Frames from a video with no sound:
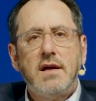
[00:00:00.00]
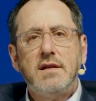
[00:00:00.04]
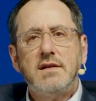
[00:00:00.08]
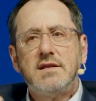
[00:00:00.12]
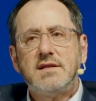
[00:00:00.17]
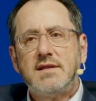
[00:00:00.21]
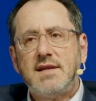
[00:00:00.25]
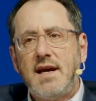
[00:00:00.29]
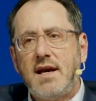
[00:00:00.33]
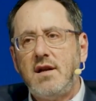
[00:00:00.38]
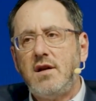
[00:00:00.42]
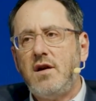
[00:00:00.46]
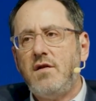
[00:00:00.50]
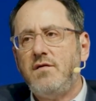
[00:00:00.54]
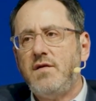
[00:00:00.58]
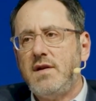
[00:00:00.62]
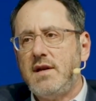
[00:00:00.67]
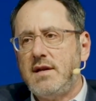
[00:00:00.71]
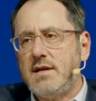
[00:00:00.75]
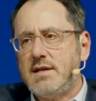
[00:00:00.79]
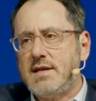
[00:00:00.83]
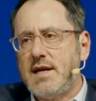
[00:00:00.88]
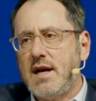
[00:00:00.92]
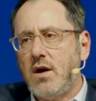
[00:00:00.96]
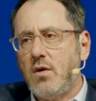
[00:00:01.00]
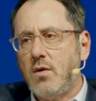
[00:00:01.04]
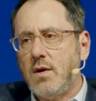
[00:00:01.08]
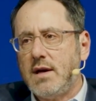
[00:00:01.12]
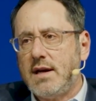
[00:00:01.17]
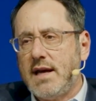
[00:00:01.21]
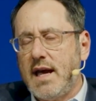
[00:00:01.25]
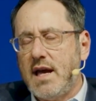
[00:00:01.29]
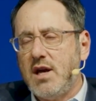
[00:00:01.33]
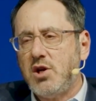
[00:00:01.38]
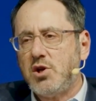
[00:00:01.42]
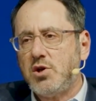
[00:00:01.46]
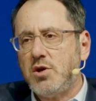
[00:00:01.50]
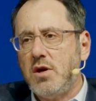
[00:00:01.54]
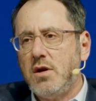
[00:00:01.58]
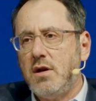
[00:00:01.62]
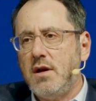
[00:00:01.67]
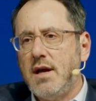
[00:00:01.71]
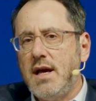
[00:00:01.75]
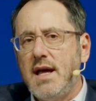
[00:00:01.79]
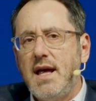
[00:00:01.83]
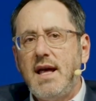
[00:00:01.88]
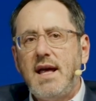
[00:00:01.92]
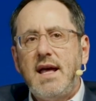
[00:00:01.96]
instead of an
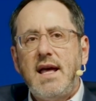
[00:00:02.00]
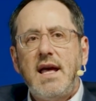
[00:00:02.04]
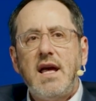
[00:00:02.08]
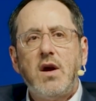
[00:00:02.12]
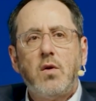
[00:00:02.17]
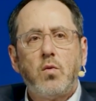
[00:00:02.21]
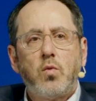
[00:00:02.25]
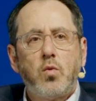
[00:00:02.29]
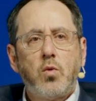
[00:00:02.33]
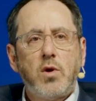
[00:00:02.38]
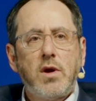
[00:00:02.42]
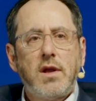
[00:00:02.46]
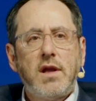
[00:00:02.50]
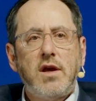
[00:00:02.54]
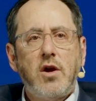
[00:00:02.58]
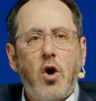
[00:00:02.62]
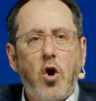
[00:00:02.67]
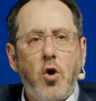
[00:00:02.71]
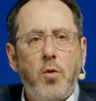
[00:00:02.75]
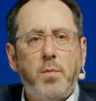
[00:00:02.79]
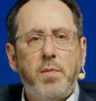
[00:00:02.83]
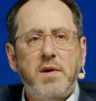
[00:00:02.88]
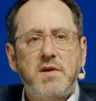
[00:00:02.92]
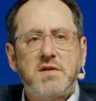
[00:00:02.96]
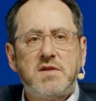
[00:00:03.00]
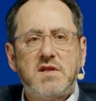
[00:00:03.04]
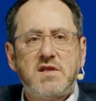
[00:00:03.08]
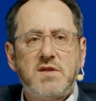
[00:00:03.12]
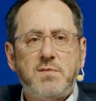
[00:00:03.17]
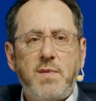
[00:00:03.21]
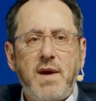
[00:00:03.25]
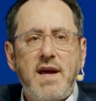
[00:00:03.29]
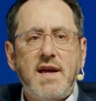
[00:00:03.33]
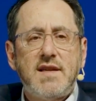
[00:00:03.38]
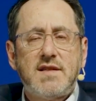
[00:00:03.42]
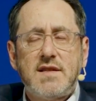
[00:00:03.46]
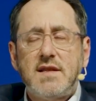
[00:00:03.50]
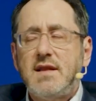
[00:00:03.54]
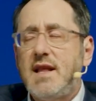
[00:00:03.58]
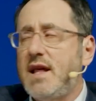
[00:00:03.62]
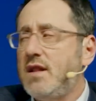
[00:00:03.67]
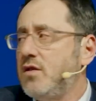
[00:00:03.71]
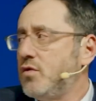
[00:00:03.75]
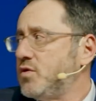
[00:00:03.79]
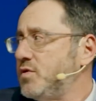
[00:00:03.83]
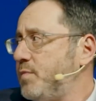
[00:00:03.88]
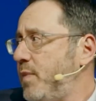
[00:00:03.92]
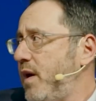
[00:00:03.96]
interrogation, it really opens the space, and
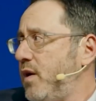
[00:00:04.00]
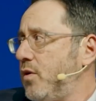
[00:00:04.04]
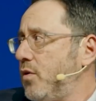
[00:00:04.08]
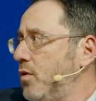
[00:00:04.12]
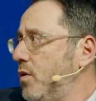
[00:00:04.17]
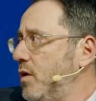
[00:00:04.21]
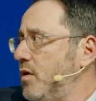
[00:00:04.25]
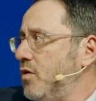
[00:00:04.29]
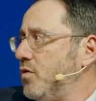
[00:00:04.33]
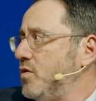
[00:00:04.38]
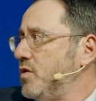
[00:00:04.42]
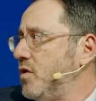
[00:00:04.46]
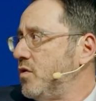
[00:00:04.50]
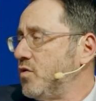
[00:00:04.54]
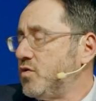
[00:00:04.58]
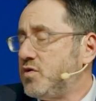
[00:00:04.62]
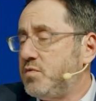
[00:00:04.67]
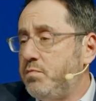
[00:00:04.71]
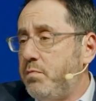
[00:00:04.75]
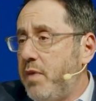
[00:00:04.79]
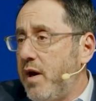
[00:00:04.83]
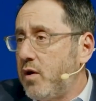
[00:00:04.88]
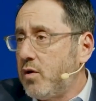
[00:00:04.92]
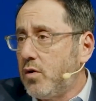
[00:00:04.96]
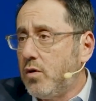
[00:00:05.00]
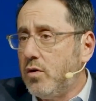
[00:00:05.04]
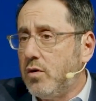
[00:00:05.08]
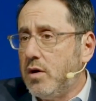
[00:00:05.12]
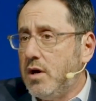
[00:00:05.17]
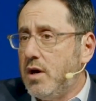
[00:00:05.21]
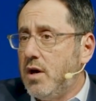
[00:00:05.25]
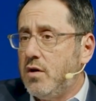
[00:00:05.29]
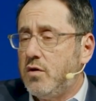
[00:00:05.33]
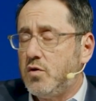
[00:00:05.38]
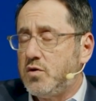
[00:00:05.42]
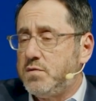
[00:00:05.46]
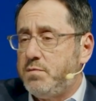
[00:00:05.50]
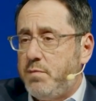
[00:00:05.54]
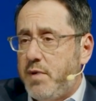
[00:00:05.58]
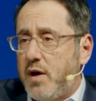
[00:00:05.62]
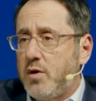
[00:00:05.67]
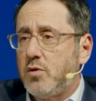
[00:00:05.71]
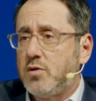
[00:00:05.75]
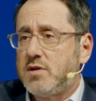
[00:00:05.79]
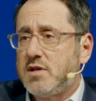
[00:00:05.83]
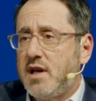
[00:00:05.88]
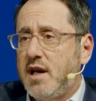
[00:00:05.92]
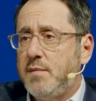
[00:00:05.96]
then there's
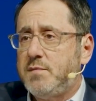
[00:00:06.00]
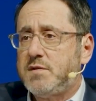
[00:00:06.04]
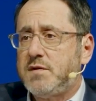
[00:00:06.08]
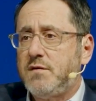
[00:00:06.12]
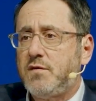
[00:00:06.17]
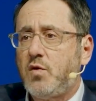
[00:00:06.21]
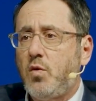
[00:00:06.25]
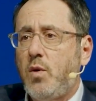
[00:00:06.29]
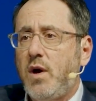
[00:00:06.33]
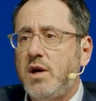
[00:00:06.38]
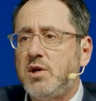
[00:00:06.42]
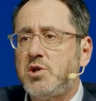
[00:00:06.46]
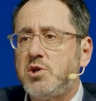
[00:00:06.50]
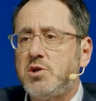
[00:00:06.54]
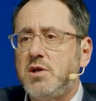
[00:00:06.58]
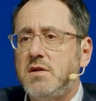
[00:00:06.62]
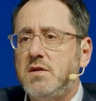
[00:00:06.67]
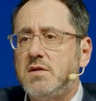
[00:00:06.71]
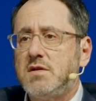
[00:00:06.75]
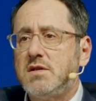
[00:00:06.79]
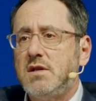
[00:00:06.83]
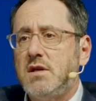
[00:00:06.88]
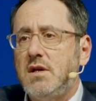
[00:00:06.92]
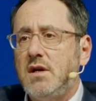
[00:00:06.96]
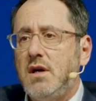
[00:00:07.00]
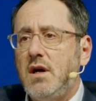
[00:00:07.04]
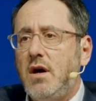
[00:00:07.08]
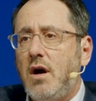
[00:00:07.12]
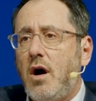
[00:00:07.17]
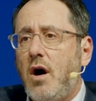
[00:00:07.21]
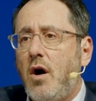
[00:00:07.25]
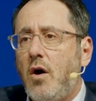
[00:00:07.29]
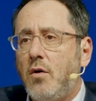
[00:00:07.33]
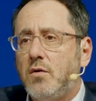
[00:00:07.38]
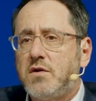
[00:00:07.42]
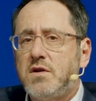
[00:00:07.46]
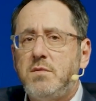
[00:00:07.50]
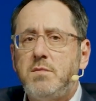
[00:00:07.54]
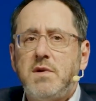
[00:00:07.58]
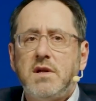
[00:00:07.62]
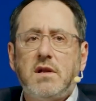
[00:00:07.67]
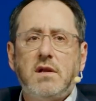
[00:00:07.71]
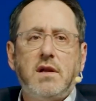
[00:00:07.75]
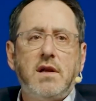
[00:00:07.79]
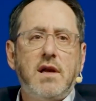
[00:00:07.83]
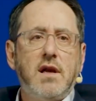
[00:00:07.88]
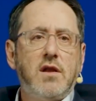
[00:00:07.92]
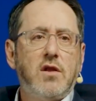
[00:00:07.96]
better types of questions.
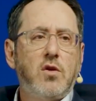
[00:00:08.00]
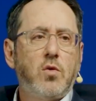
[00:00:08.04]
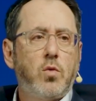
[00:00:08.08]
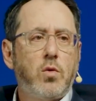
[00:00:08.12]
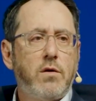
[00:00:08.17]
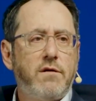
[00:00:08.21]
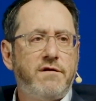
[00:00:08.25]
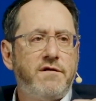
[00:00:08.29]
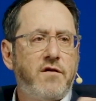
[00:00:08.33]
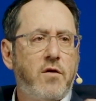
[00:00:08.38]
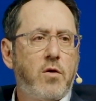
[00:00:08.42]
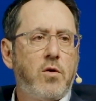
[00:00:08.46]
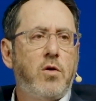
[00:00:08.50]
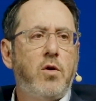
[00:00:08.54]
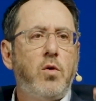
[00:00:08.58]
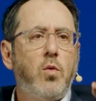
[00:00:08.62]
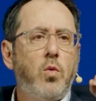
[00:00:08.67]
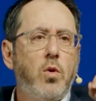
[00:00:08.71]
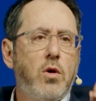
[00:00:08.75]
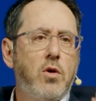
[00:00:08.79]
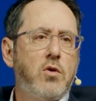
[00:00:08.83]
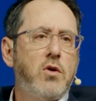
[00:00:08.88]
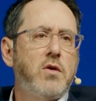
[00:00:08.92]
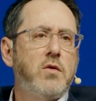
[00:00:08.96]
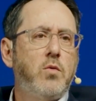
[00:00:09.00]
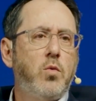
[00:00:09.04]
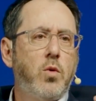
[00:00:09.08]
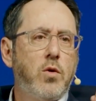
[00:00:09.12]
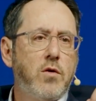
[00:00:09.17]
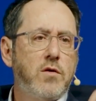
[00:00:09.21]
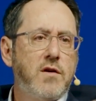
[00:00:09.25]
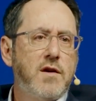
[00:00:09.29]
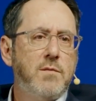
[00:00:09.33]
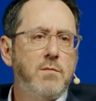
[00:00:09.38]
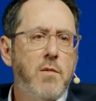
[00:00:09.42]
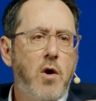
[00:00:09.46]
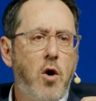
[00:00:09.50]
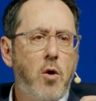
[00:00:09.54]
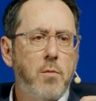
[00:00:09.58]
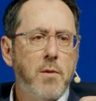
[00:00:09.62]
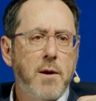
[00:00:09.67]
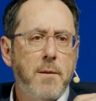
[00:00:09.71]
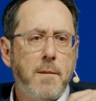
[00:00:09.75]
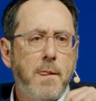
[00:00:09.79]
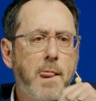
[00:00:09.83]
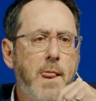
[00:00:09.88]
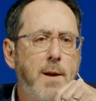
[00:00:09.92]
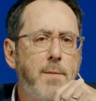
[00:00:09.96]
Ultimately, the referral-worthy
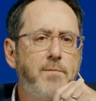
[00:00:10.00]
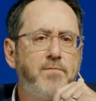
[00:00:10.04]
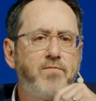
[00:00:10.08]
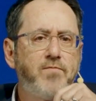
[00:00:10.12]
moment